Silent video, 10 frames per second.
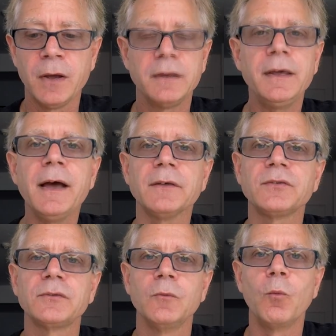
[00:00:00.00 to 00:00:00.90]

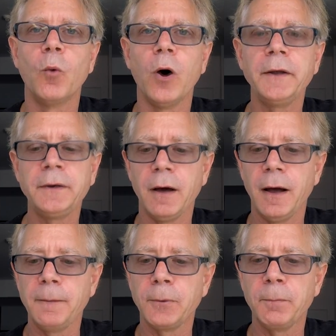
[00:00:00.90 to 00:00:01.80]
Yes. One,
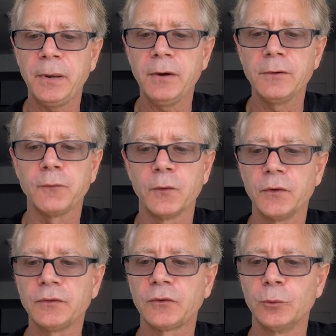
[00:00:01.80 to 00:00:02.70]
I'm prepared for
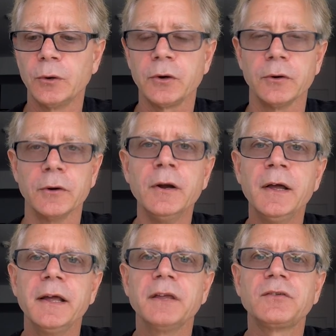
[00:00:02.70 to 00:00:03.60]
this to occur.
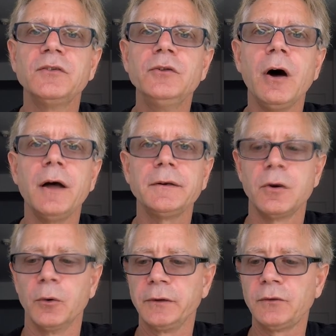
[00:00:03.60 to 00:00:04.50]
It's not
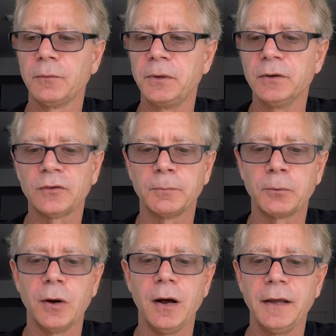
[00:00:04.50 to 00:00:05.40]
going to be a
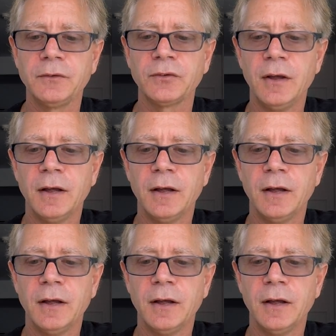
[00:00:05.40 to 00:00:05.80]
surprise.